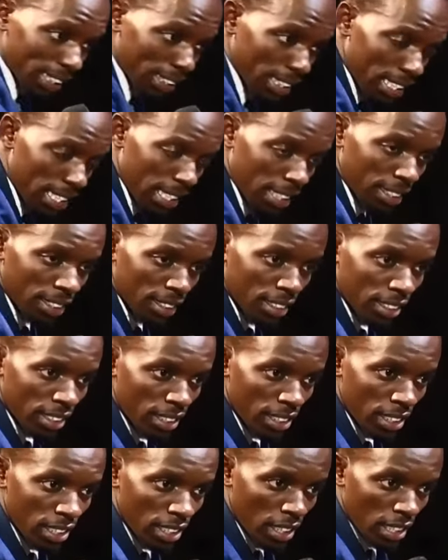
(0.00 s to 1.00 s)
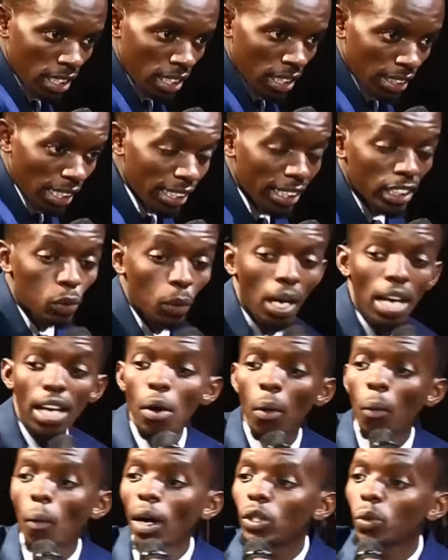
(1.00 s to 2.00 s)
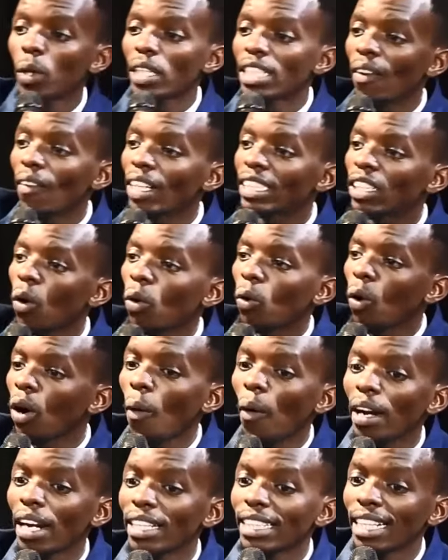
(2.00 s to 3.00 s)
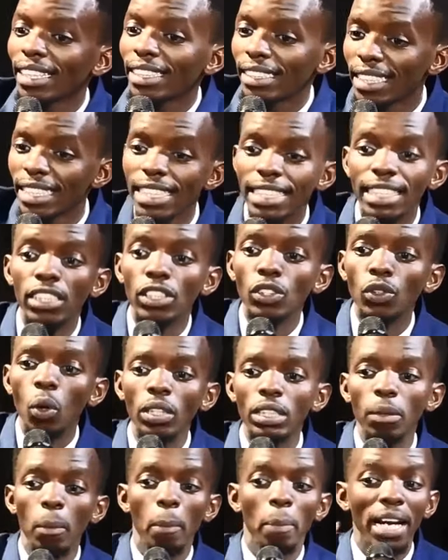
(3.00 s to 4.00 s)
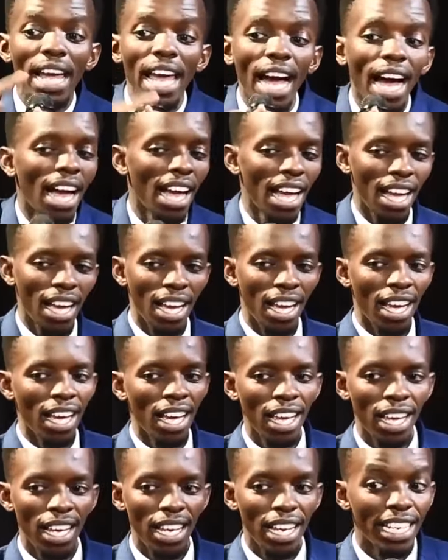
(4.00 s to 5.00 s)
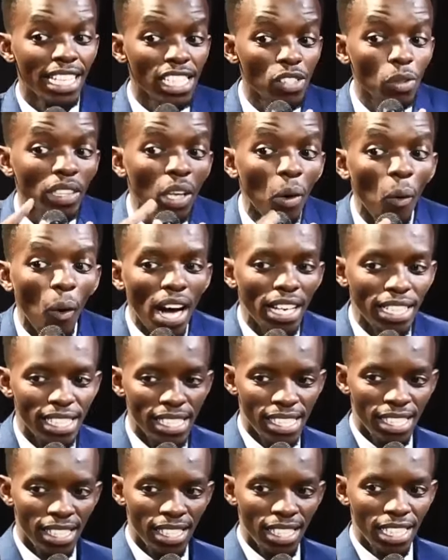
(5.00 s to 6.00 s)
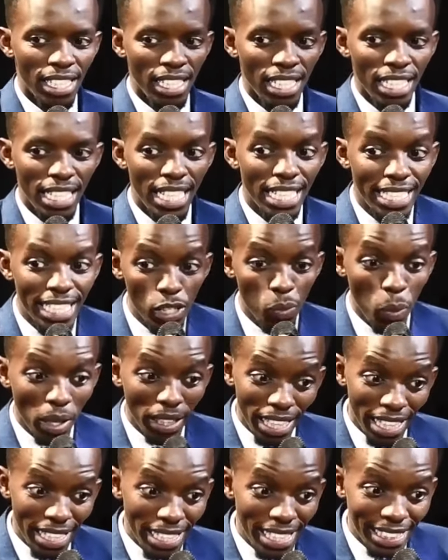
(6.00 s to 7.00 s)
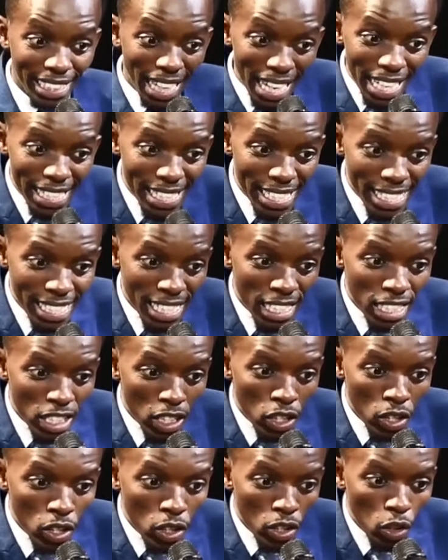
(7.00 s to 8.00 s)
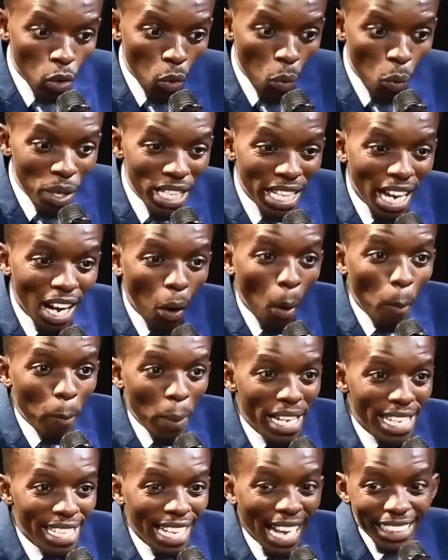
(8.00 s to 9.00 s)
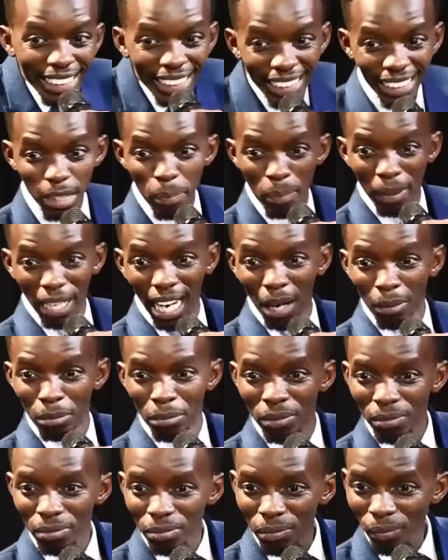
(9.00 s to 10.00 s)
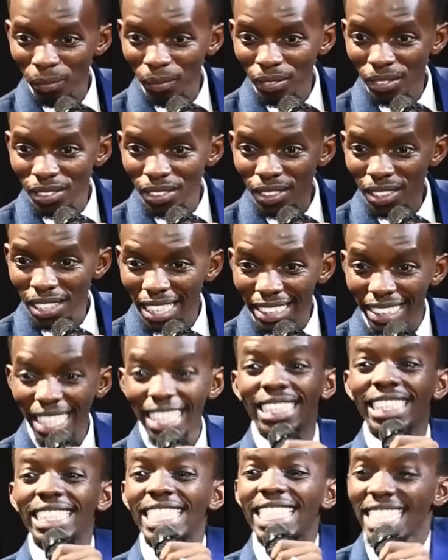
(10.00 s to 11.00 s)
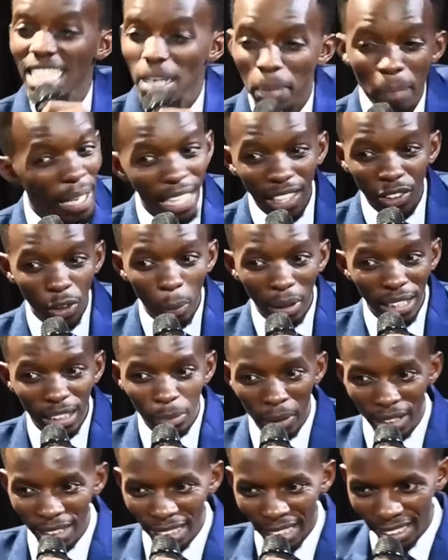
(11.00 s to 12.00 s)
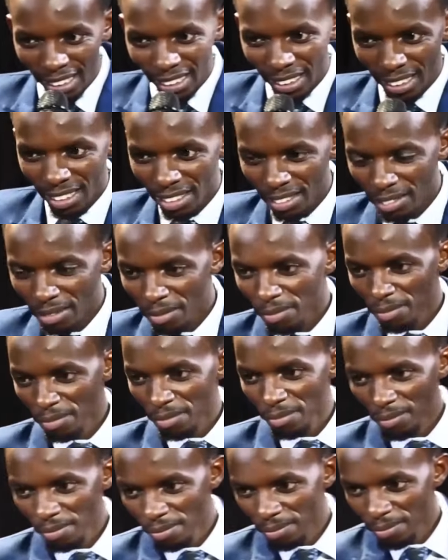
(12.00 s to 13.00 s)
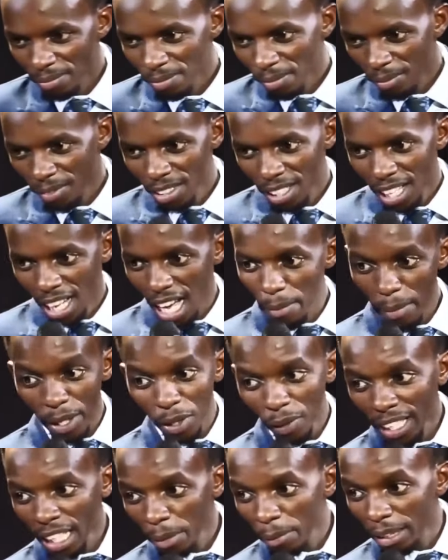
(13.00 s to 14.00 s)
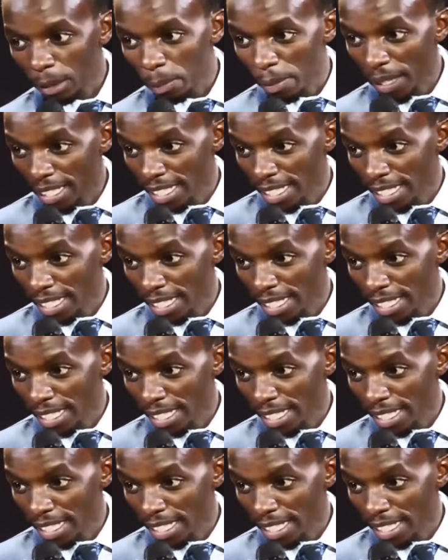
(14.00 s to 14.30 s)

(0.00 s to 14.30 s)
succeeding. That is why watu wenye wajaokoka wana succeed. It is not prayer. It is not the word. It is when they decide, we are opening a strip club. They strip like no man's business. I mean, your neighbor is